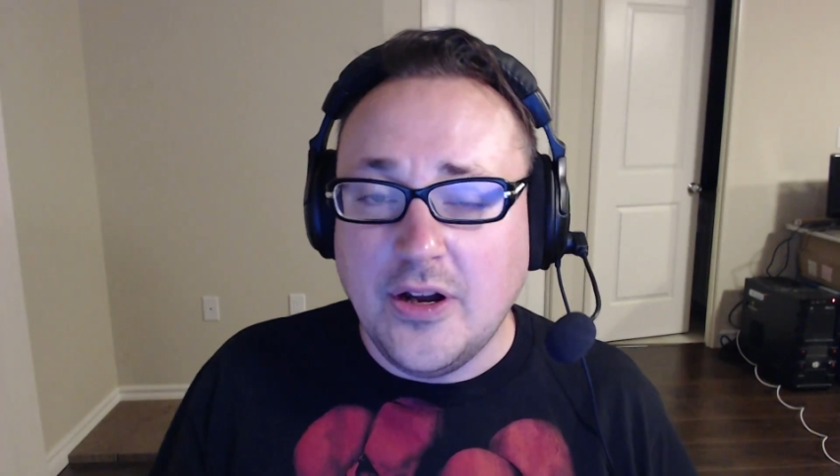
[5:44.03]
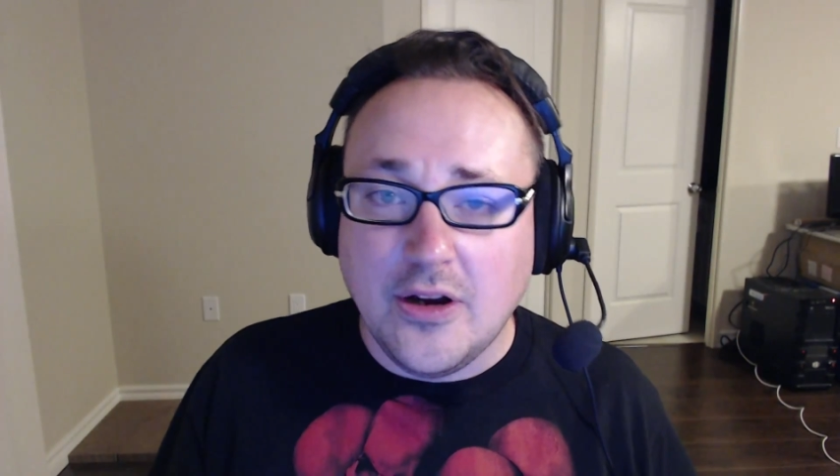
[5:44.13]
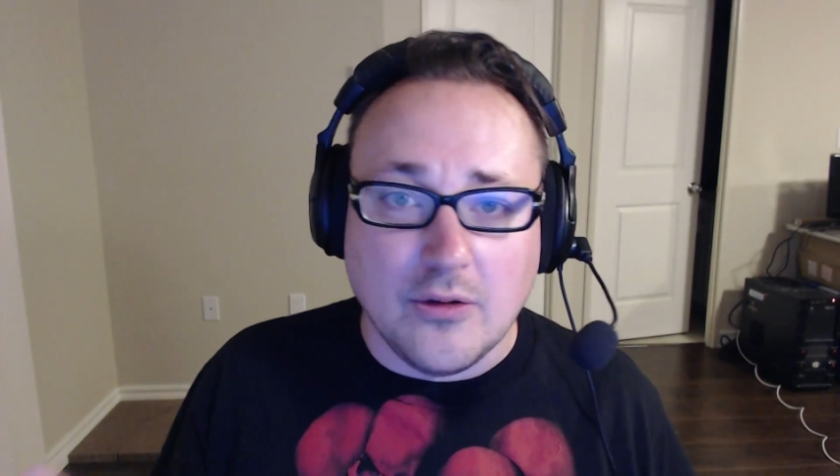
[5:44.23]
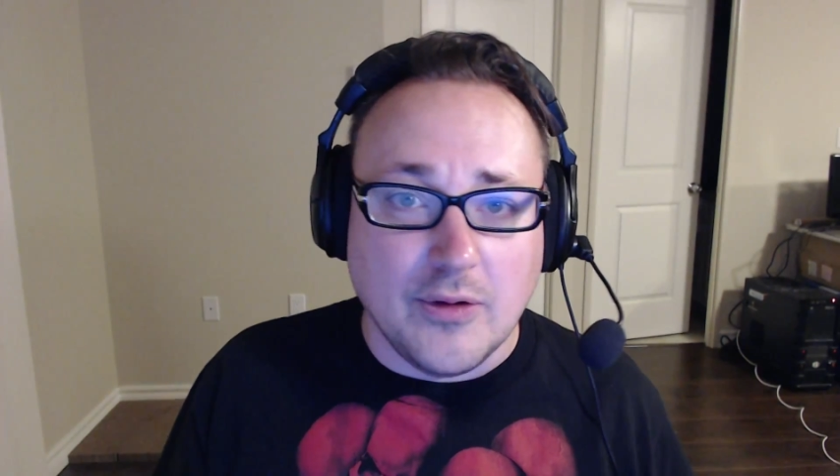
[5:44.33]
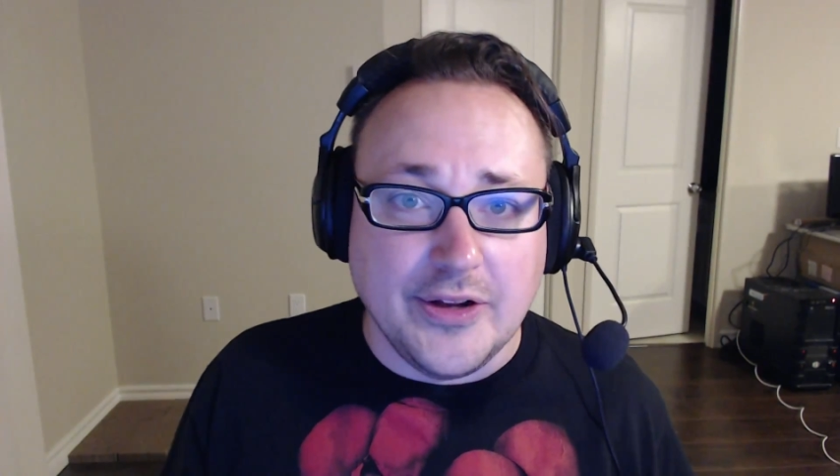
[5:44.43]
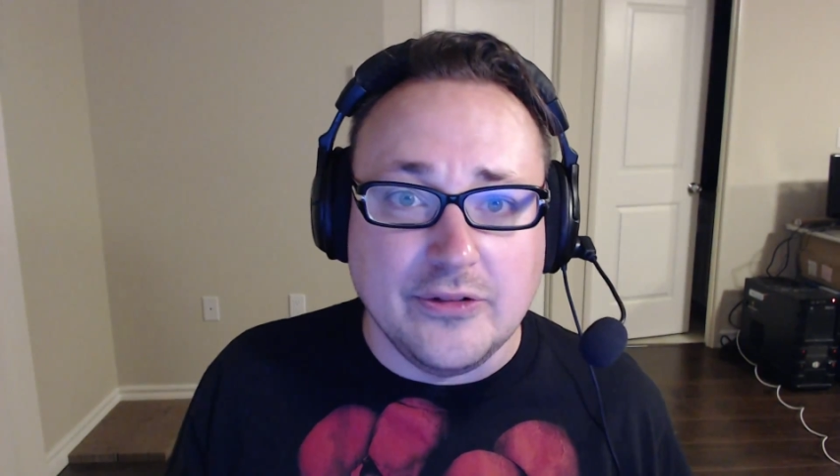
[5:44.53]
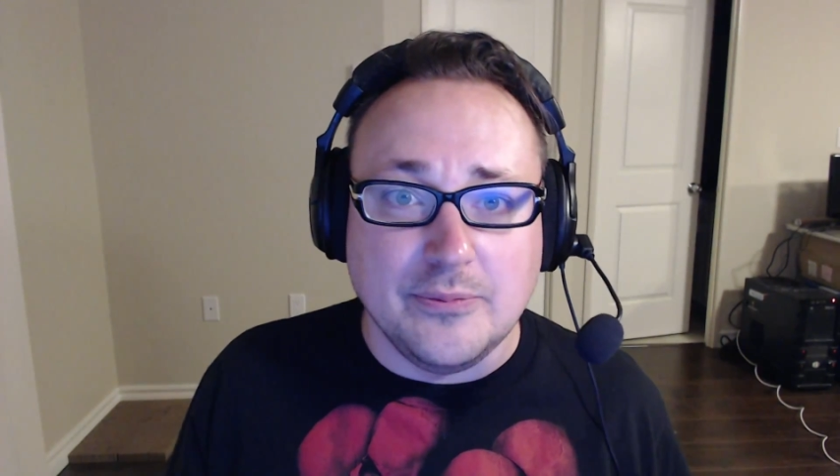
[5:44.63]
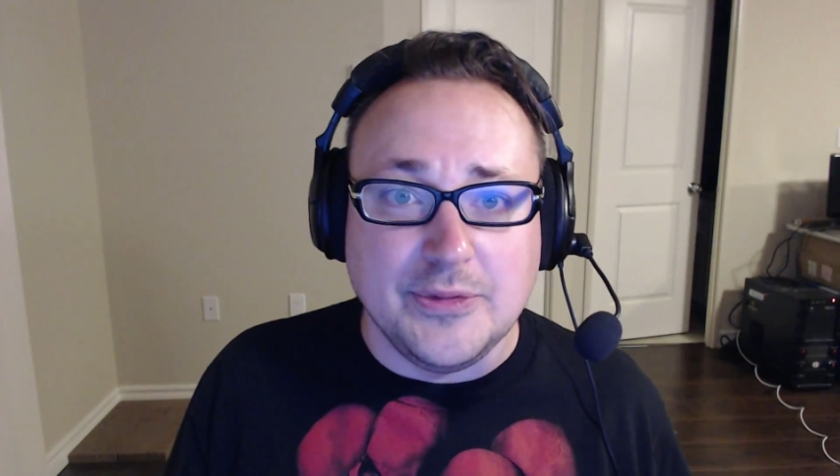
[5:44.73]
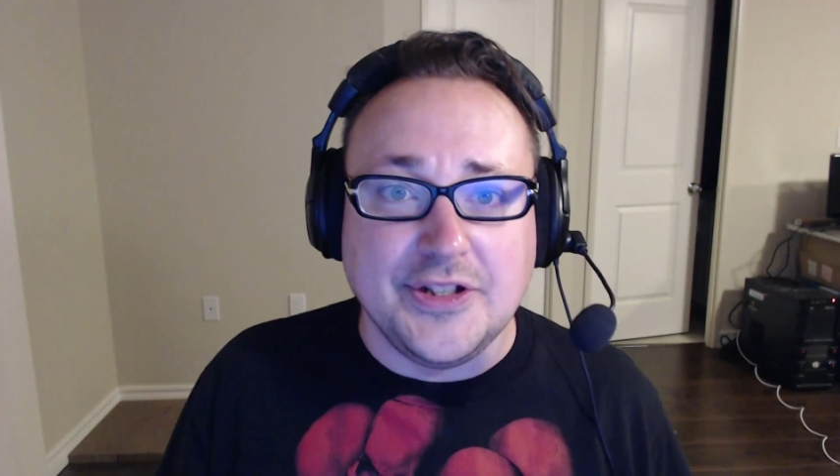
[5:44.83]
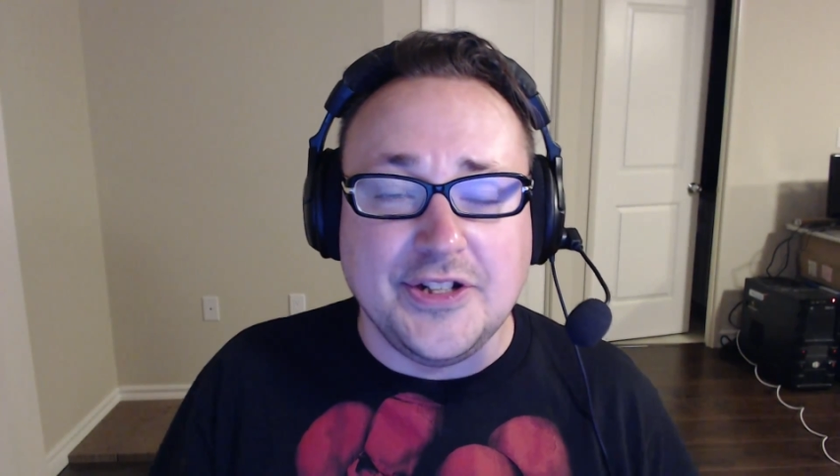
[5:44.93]
regular
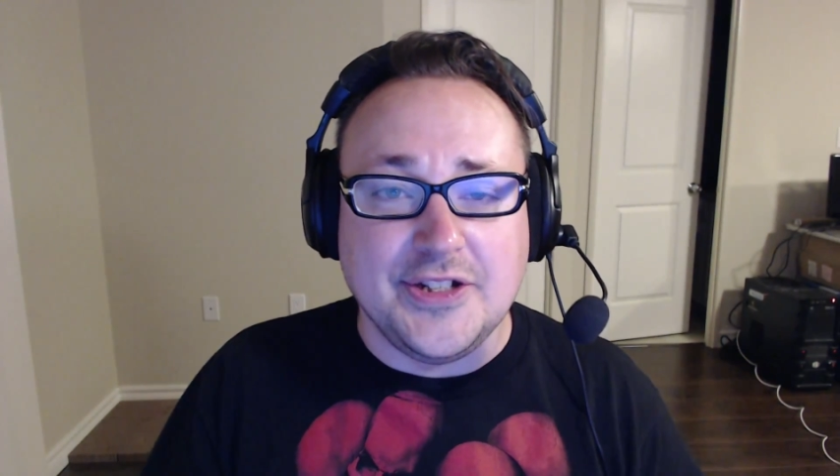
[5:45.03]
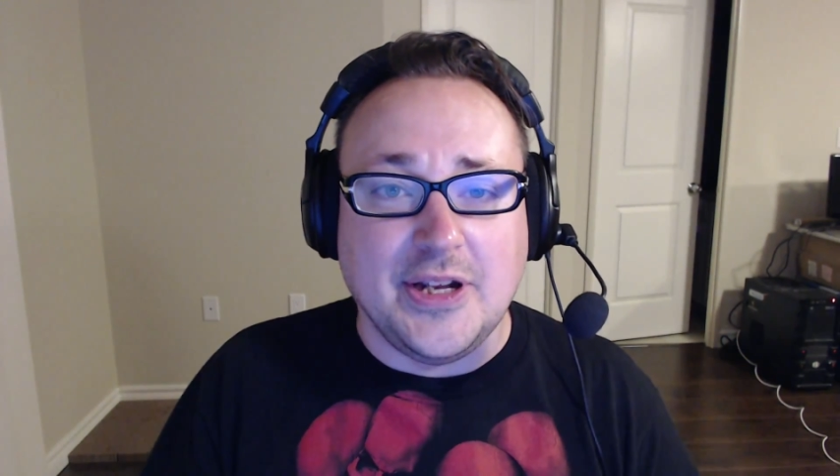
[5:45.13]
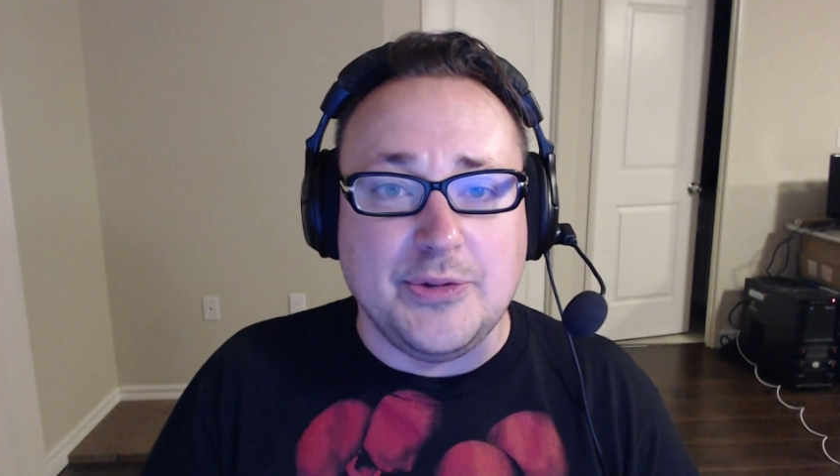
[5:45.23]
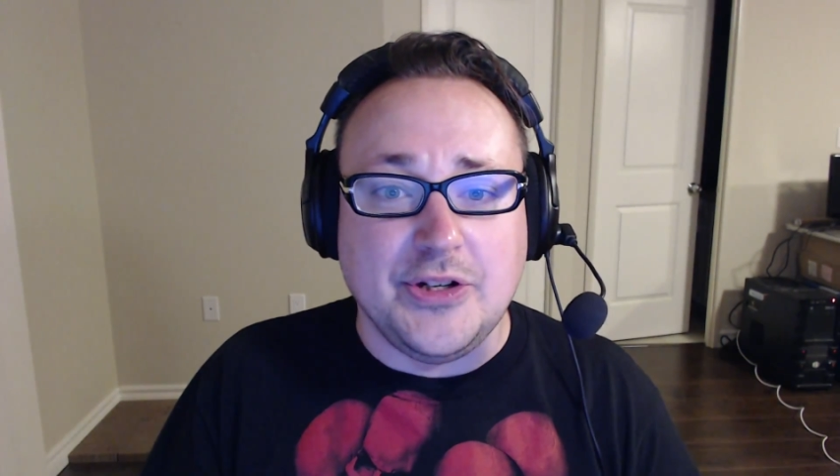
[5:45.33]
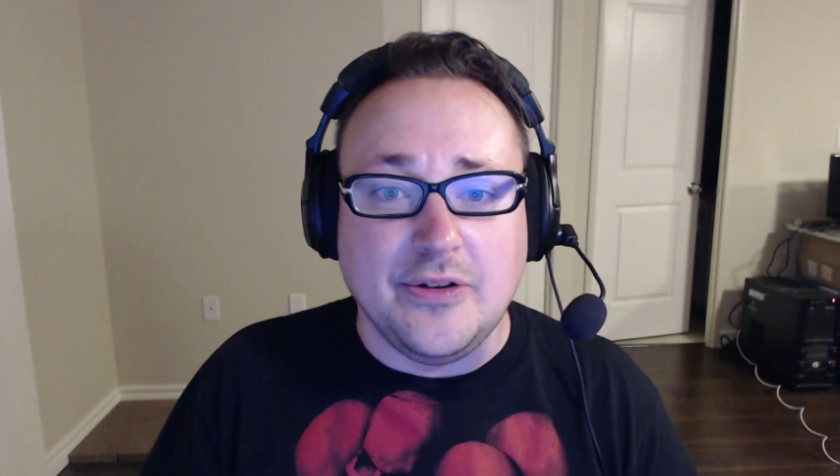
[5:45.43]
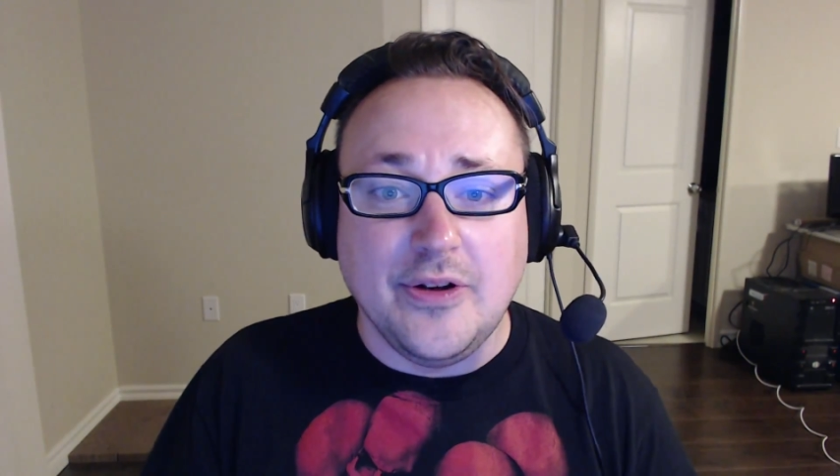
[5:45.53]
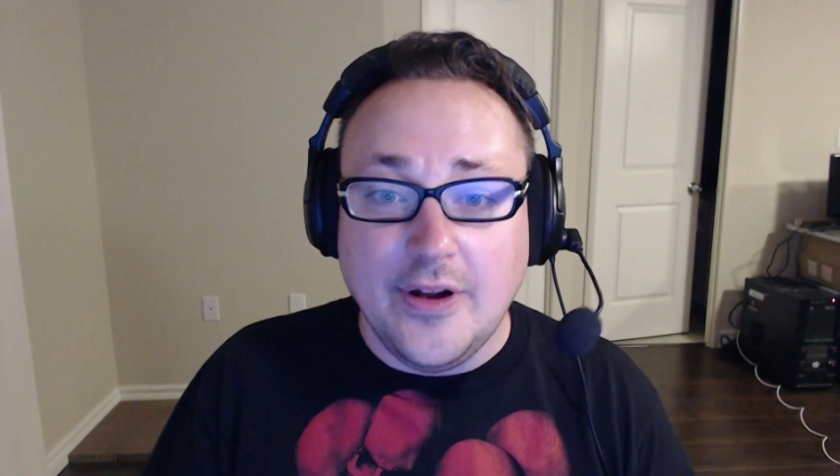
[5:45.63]
misconception.